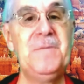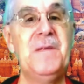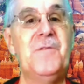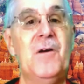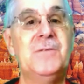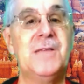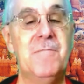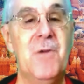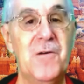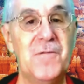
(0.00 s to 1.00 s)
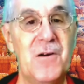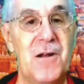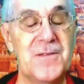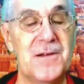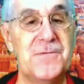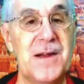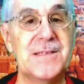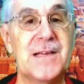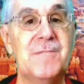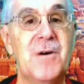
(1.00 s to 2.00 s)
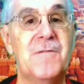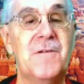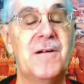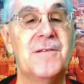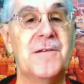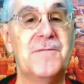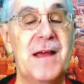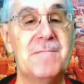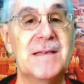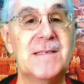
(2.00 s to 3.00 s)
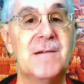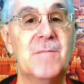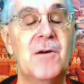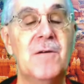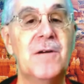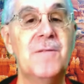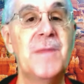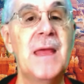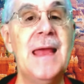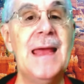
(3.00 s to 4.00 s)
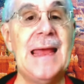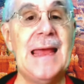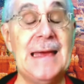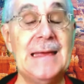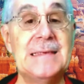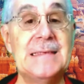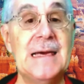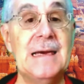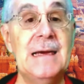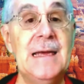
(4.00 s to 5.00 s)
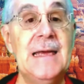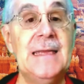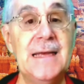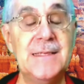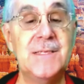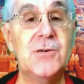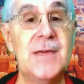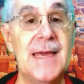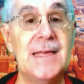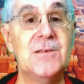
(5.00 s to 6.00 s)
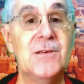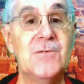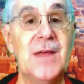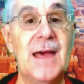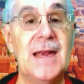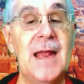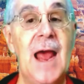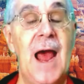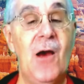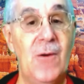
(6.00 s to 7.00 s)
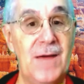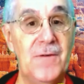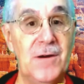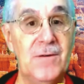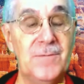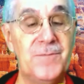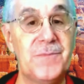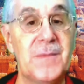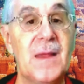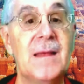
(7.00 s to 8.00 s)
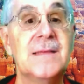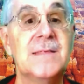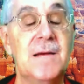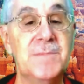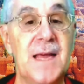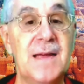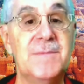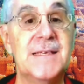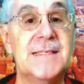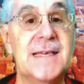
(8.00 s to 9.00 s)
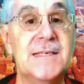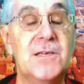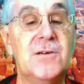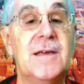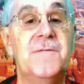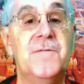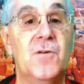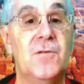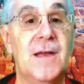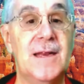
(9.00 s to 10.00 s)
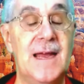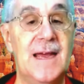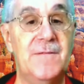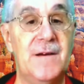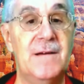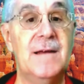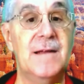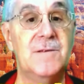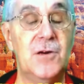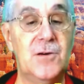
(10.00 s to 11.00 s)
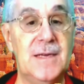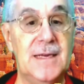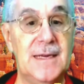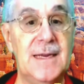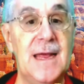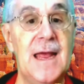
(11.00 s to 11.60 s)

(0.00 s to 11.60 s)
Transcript: folks come over, all their friends come over, all their families come over. And yes, you can do that. However, sometimes it's easier if you're only going to have a turkey